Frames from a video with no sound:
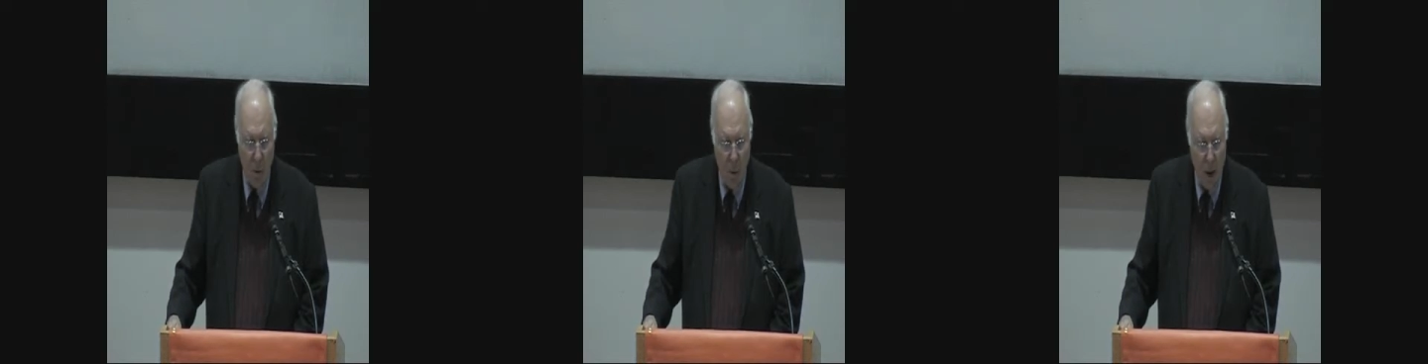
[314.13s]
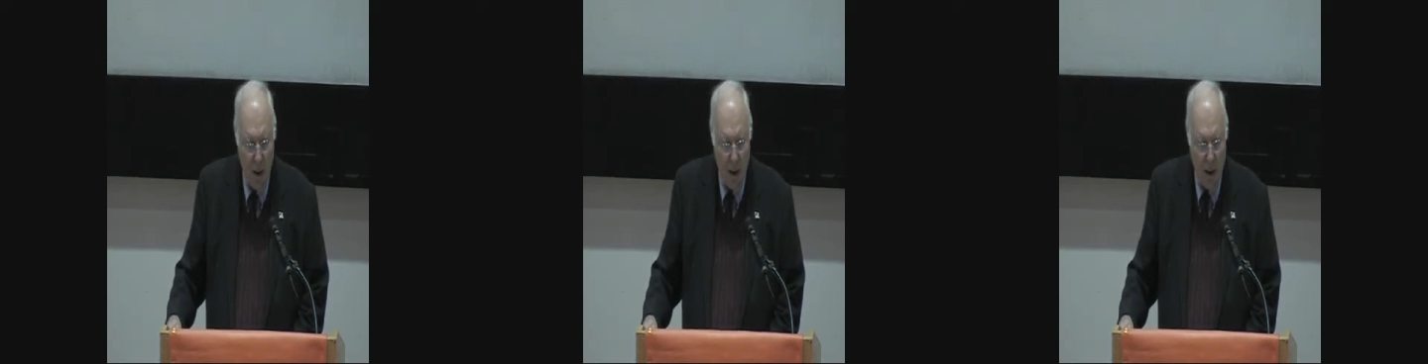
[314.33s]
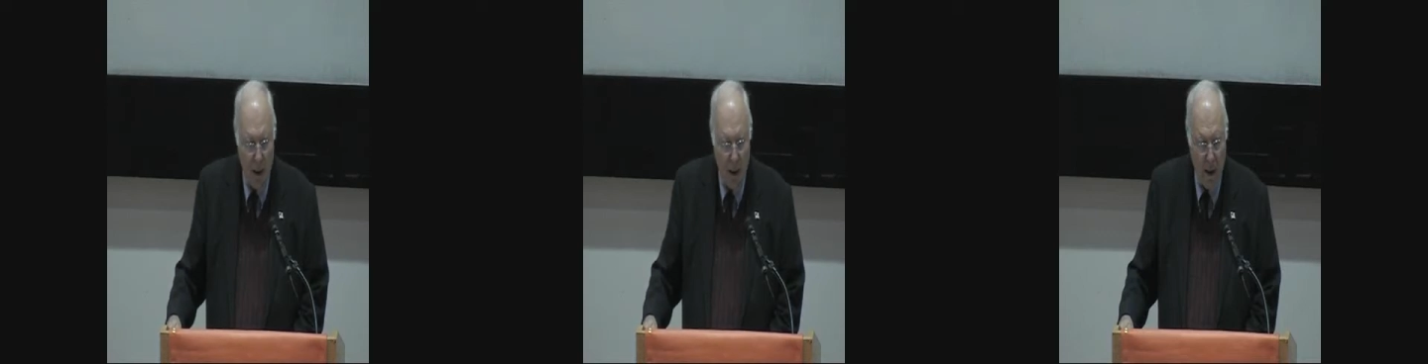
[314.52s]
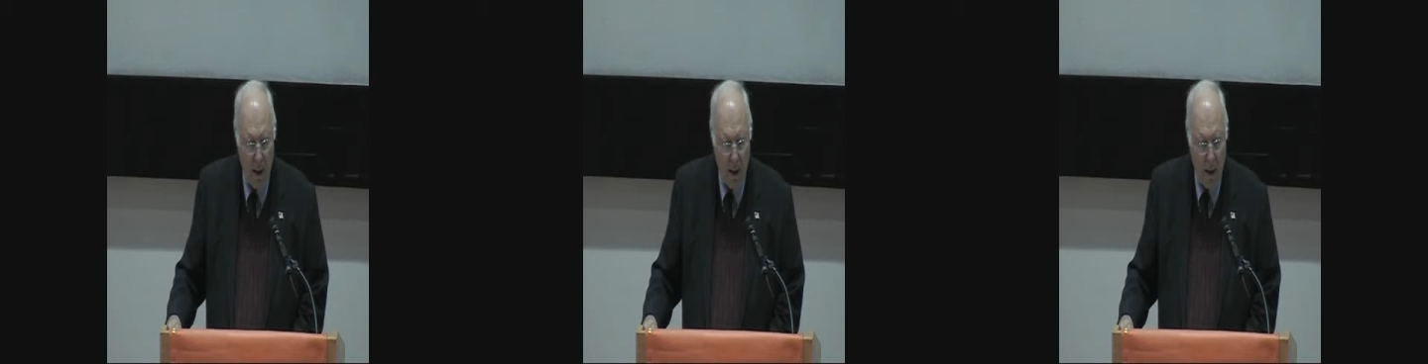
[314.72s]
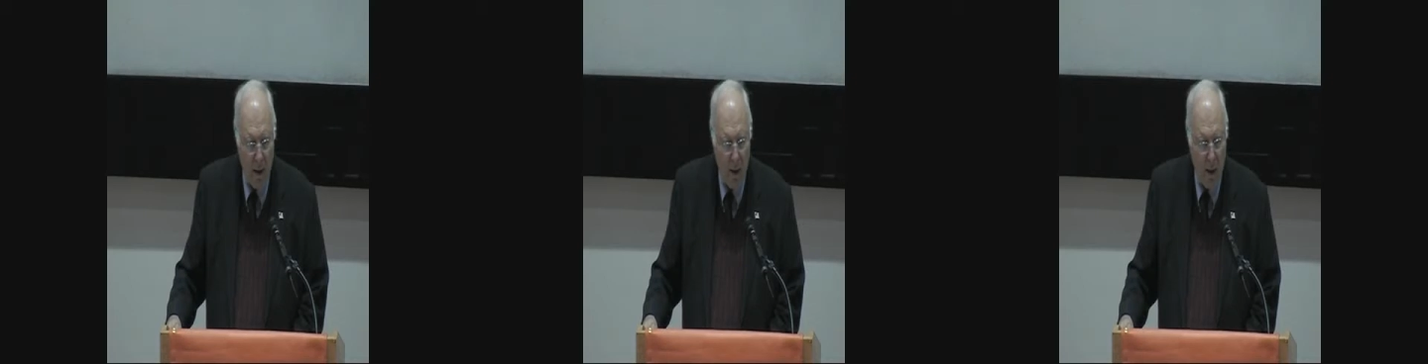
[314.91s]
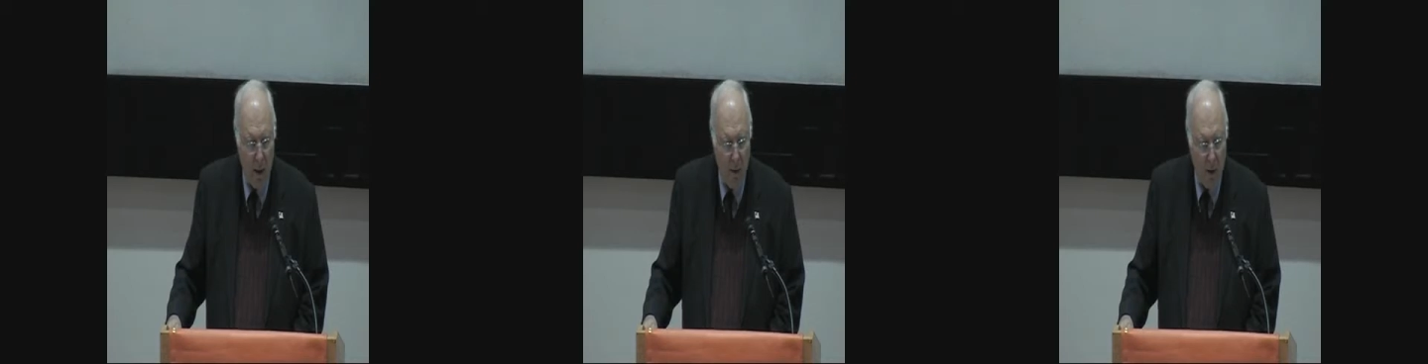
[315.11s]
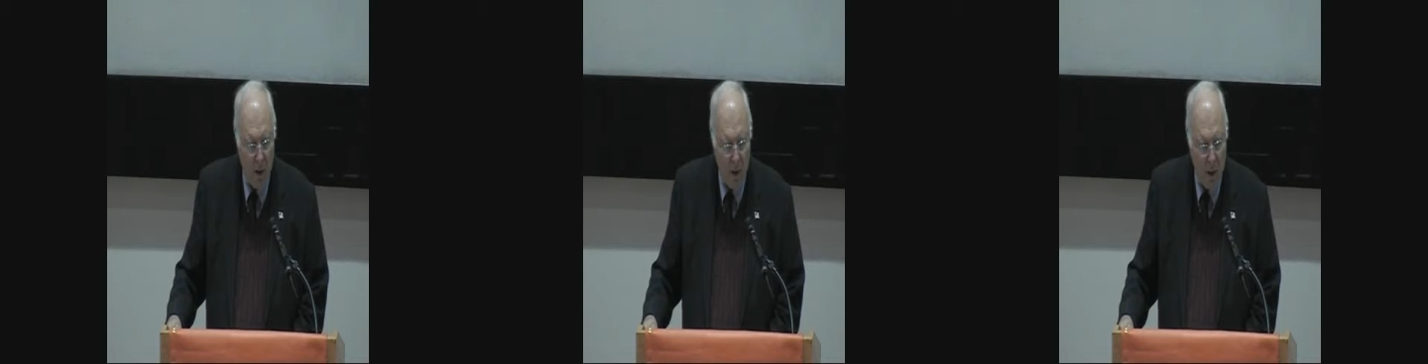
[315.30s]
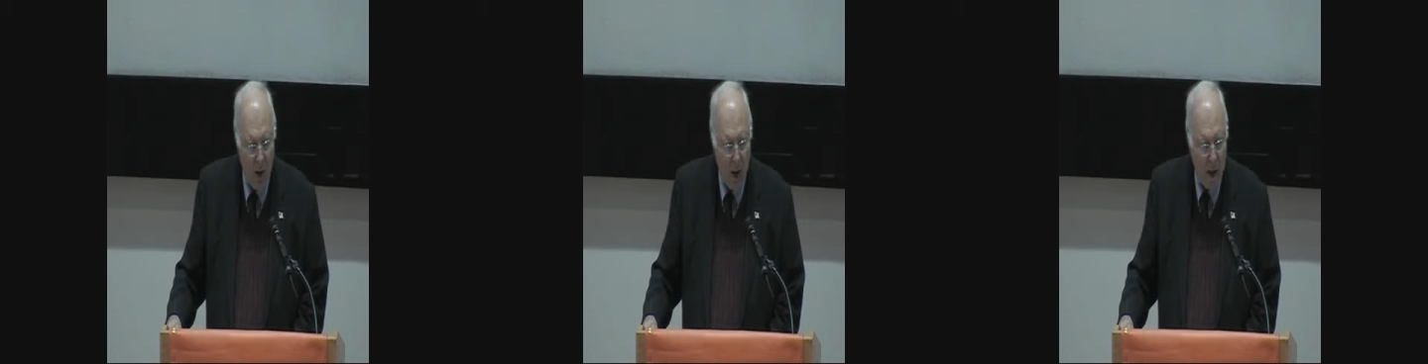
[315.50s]
what are
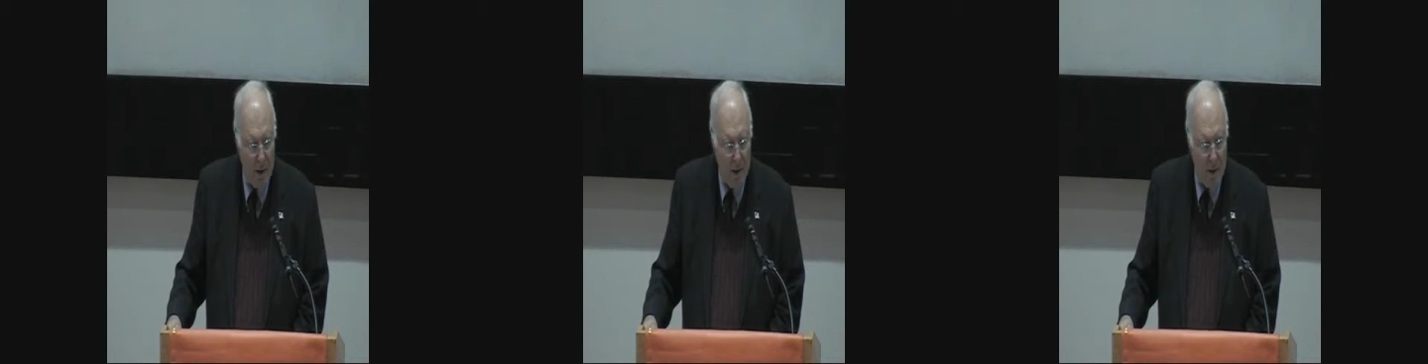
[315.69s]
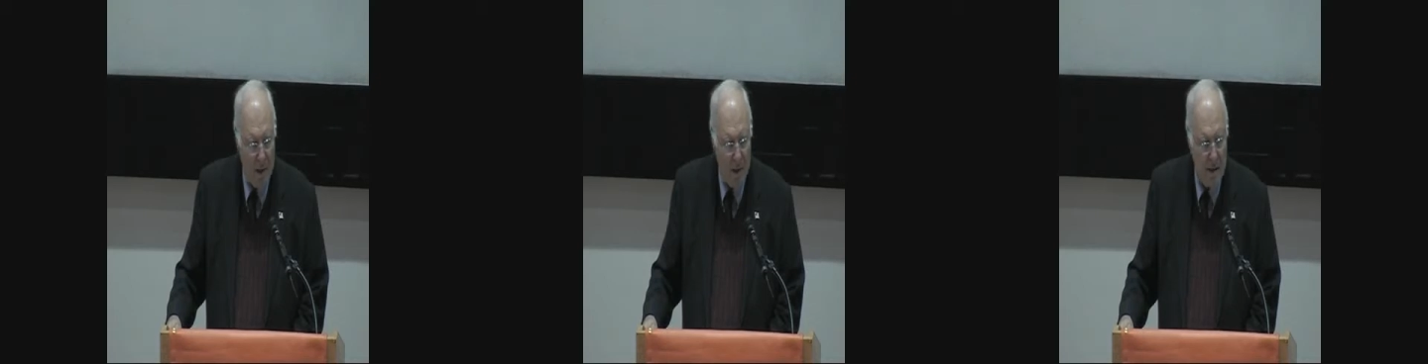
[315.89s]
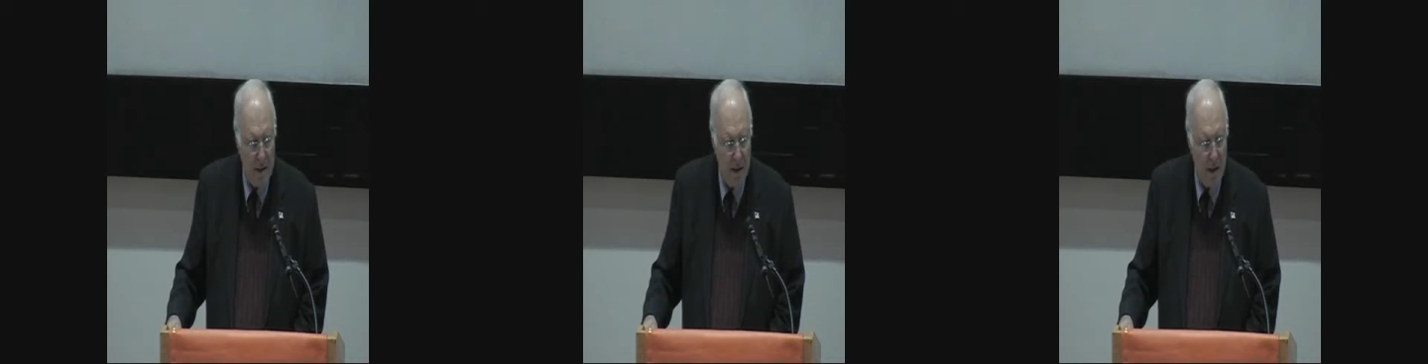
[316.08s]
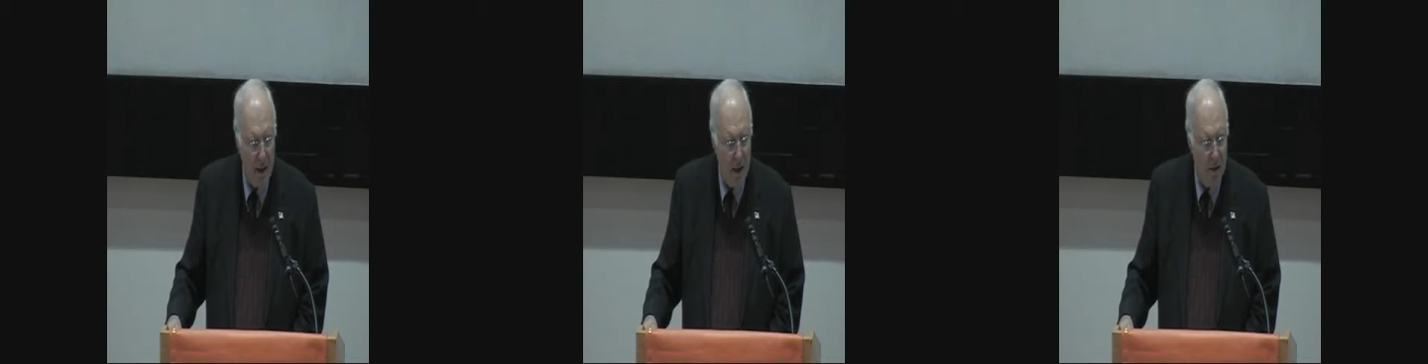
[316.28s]
the causes